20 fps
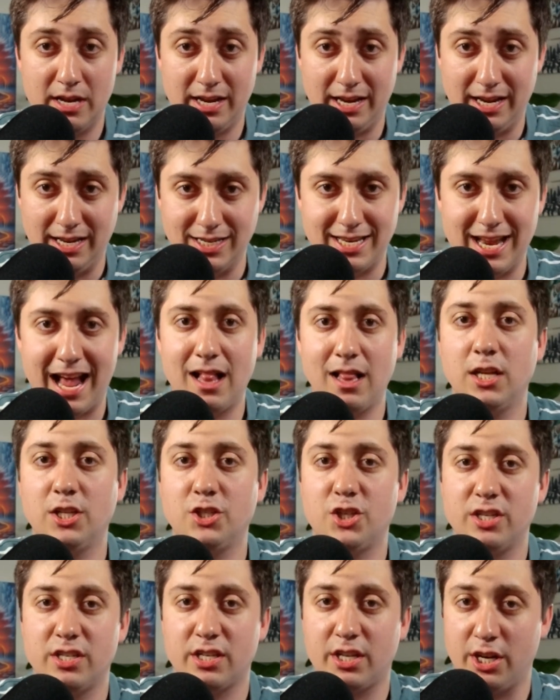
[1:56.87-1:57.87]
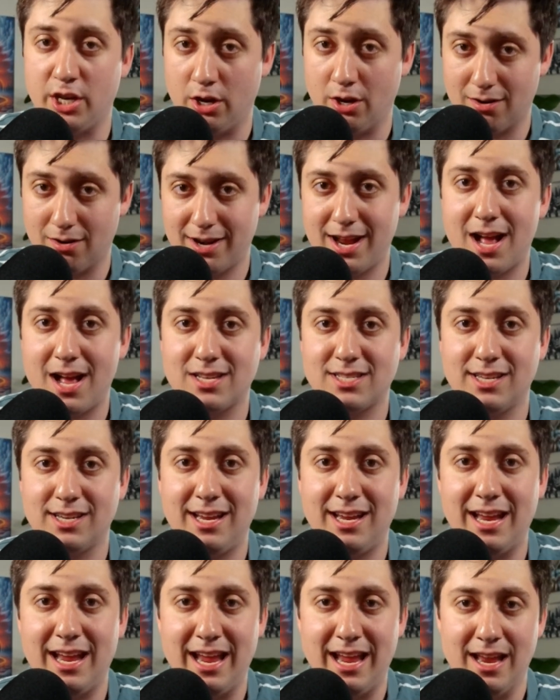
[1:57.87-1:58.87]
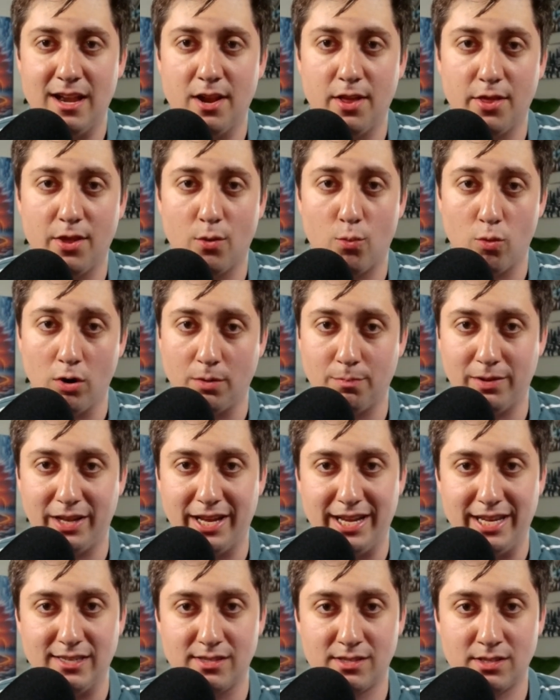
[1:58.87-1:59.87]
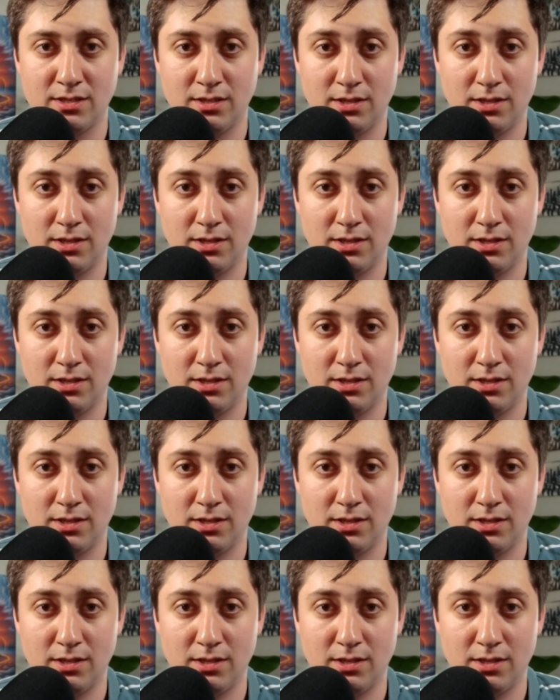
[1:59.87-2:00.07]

intelligent curiosity in the workplace.